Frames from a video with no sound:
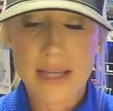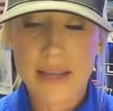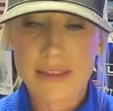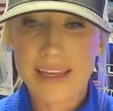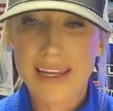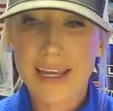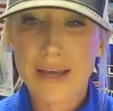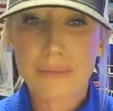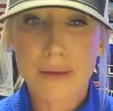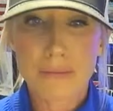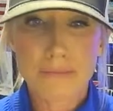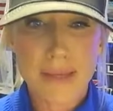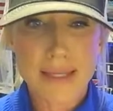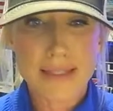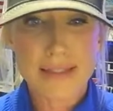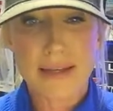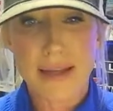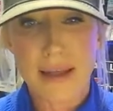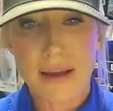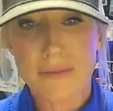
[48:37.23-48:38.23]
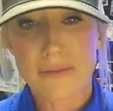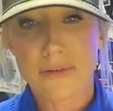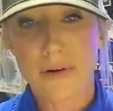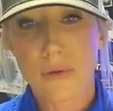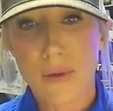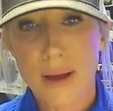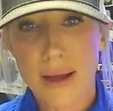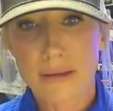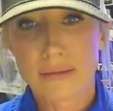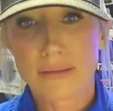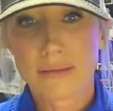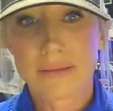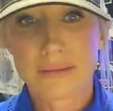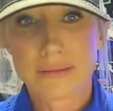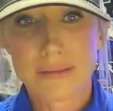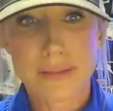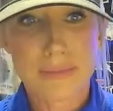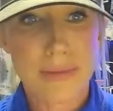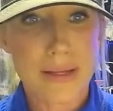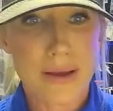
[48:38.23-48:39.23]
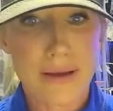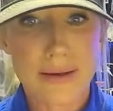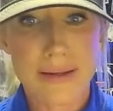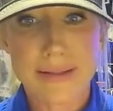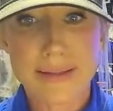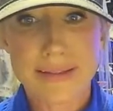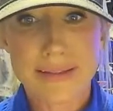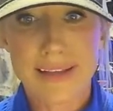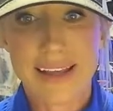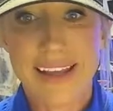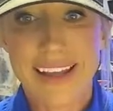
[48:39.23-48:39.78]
I think I've been missing out for a while, to be honest.